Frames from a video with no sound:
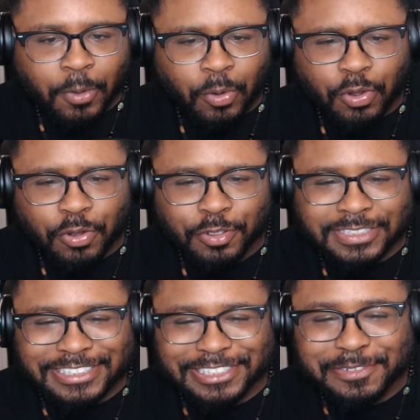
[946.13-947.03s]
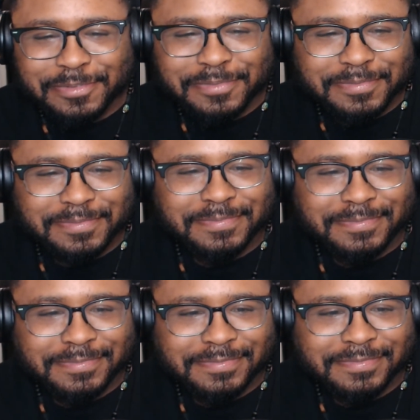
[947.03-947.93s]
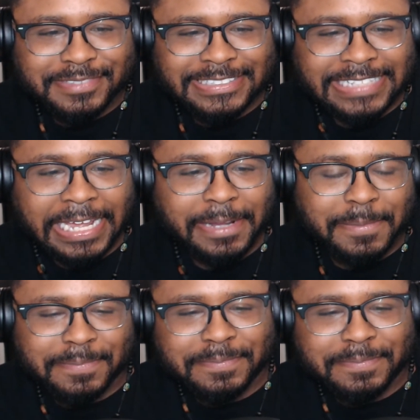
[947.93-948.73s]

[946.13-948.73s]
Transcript: Woo! The juke! The step!